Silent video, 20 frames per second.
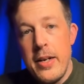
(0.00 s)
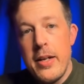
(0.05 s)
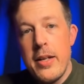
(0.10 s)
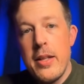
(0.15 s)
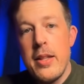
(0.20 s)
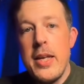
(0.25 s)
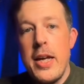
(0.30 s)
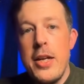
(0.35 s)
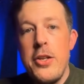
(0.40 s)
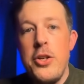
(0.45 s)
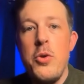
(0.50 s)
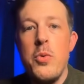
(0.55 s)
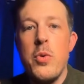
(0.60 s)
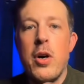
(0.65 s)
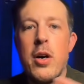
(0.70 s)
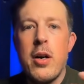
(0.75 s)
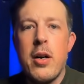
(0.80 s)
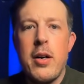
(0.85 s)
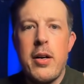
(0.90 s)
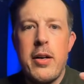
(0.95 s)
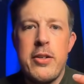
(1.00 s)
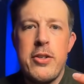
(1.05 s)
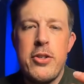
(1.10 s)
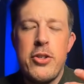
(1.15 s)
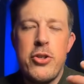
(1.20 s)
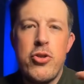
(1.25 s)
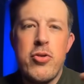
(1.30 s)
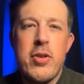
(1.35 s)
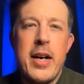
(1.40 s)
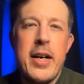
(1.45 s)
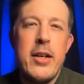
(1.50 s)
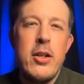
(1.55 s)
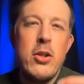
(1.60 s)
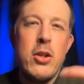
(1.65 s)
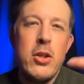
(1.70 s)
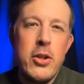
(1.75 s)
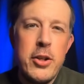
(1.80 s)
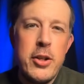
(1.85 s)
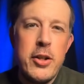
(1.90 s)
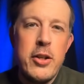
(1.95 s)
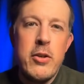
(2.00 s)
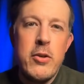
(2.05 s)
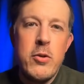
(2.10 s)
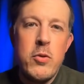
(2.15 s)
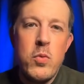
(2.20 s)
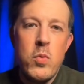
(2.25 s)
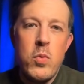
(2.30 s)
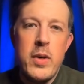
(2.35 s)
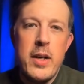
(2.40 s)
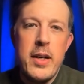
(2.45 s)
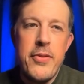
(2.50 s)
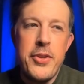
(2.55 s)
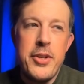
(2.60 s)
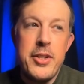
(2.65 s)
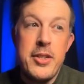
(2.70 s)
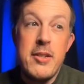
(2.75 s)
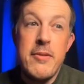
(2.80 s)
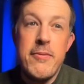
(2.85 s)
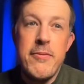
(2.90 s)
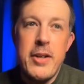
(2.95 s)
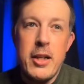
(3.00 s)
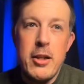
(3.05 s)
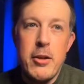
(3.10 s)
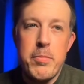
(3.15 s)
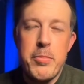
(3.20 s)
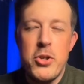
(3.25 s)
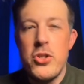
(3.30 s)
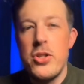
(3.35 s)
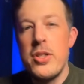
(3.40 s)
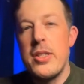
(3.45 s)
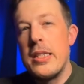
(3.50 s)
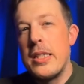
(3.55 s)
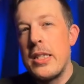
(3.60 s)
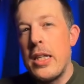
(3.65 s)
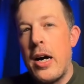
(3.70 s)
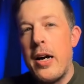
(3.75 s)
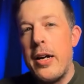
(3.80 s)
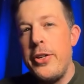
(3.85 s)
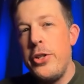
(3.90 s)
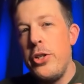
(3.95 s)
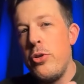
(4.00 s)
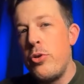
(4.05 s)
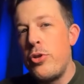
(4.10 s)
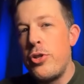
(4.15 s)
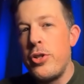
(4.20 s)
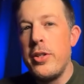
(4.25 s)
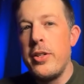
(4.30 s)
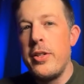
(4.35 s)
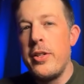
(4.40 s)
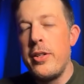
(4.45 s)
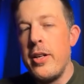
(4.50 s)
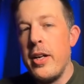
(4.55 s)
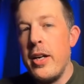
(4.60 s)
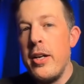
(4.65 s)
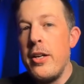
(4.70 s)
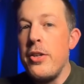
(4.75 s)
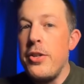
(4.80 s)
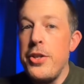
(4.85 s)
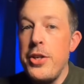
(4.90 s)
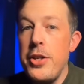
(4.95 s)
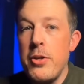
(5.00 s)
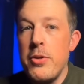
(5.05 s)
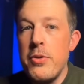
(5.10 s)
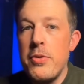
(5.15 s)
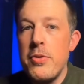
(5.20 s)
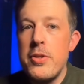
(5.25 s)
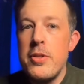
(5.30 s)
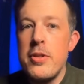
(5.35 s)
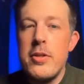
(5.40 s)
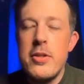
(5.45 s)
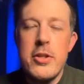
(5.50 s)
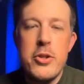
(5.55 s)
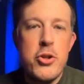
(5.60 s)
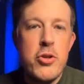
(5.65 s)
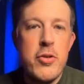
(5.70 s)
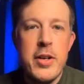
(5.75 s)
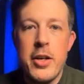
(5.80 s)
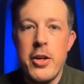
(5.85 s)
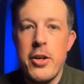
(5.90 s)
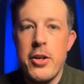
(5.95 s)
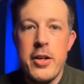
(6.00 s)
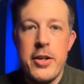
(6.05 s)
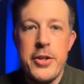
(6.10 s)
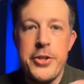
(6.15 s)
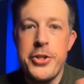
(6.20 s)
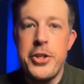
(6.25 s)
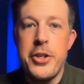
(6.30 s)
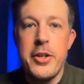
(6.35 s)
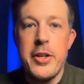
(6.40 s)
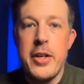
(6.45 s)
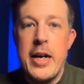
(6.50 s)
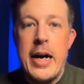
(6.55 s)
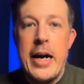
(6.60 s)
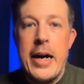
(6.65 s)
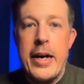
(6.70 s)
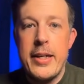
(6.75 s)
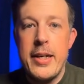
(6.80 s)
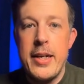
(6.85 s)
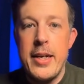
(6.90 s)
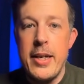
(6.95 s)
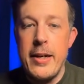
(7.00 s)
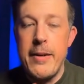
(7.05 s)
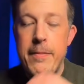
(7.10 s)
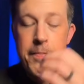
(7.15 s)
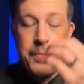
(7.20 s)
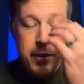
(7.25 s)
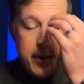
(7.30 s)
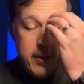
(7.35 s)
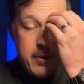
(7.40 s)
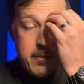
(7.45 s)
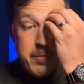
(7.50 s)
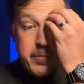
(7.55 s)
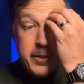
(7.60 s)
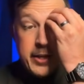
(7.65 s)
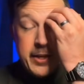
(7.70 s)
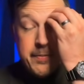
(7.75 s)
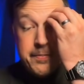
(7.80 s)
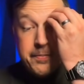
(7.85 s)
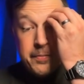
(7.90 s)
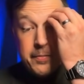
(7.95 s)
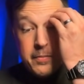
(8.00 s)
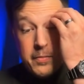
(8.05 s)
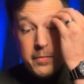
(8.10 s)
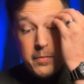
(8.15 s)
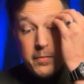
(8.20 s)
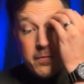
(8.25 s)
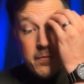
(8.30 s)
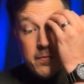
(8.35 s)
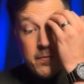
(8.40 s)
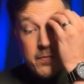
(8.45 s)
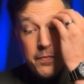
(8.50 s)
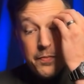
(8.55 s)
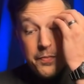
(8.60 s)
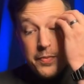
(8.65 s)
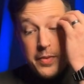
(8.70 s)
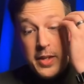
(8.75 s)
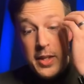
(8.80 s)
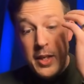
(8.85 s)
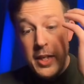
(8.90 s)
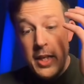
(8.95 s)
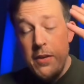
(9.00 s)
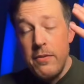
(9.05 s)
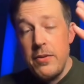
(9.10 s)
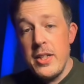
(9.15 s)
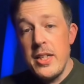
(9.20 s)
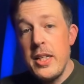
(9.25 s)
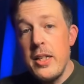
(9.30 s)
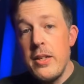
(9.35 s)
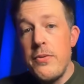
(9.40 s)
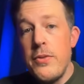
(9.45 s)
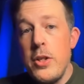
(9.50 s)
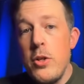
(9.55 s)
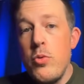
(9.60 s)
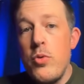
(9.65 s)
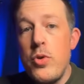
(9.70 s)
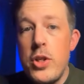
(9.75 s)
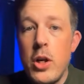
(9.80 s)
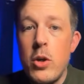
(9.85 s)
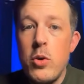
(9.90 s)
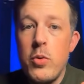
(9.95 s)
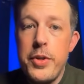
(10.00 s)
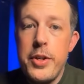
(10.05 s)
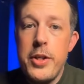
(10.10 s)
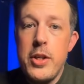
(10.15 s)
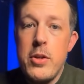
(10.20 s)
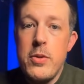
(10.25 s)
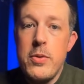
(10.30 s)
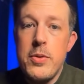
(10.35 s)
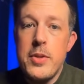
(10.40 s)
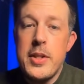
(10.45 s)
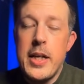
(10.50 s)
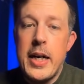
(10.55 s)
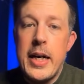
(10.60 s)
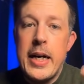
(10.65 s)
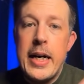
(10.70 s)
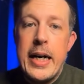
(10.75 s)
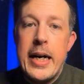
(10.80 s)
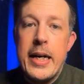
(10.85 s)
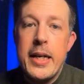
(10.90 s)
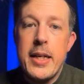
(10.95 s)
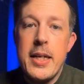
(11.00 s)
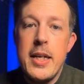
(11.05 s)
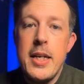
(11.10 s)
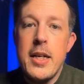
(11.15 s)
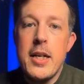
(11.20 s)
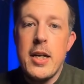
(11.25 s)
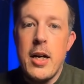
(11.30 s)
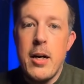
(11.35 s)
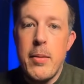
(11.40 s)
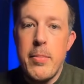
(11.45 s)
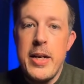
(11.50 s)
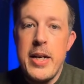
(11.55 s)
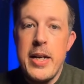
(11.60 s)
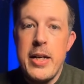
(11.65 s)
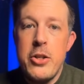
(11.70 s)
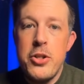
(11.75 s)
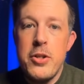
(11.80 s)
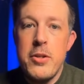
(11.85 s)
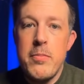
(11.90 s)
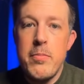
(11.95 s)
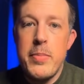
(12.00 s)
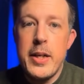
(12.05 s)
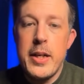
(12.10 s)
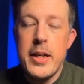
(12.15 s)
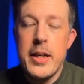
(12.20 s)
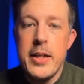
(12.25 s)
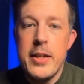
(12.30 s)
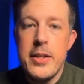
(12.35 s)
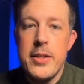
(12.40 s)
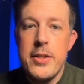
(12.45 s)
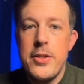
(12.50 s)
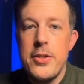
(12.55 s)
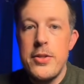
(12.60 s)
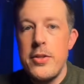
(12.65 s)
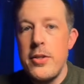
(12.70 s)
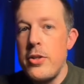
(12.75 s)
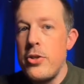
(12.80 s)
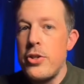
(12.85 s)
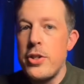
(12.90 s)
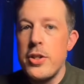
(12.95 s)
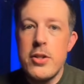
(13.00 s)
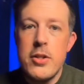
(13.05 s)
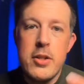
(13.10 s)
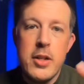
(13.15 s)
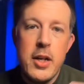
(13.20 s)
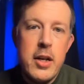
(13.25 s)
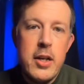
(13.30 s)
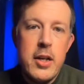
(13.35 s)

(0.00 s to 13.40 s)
than you are to try to learn what the developers thought you should use to trigger a certain hotkey. But even if you don't use a hotkey combination because you just